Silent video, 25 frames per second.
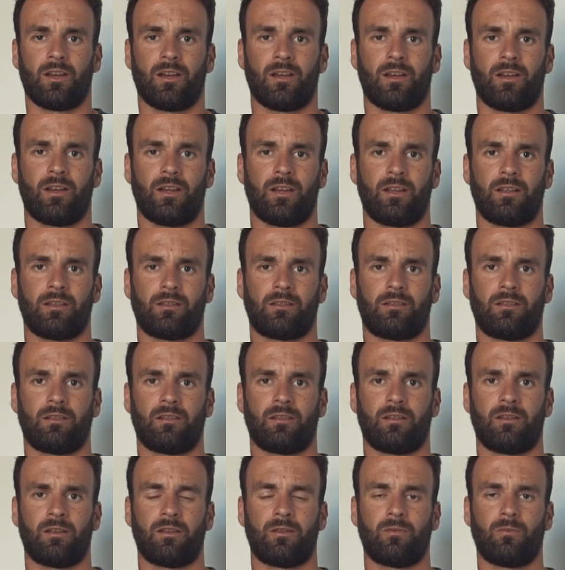And
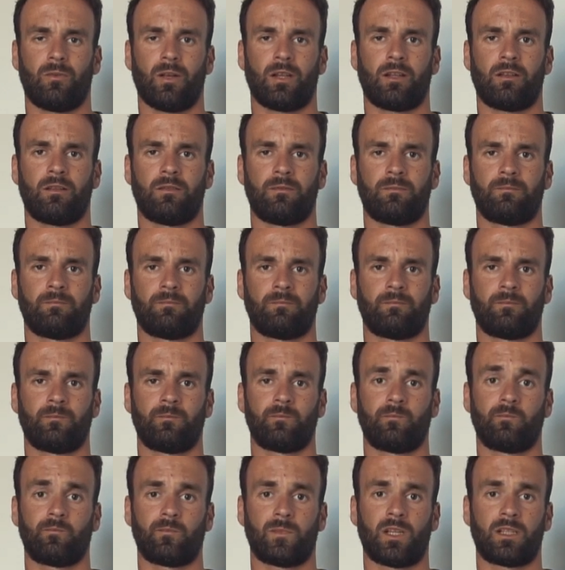well,
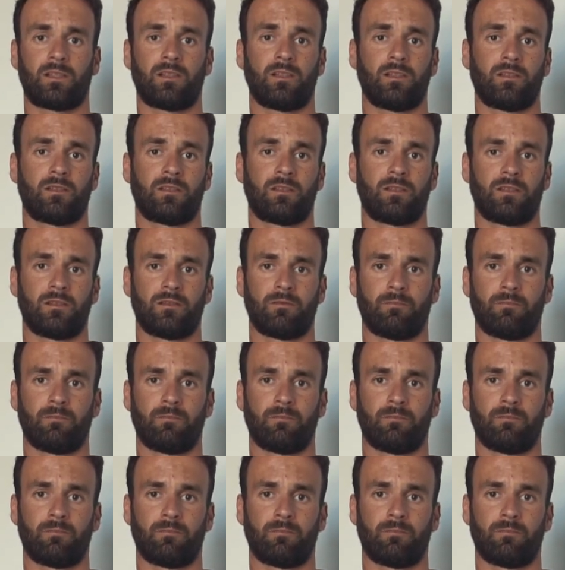that's it.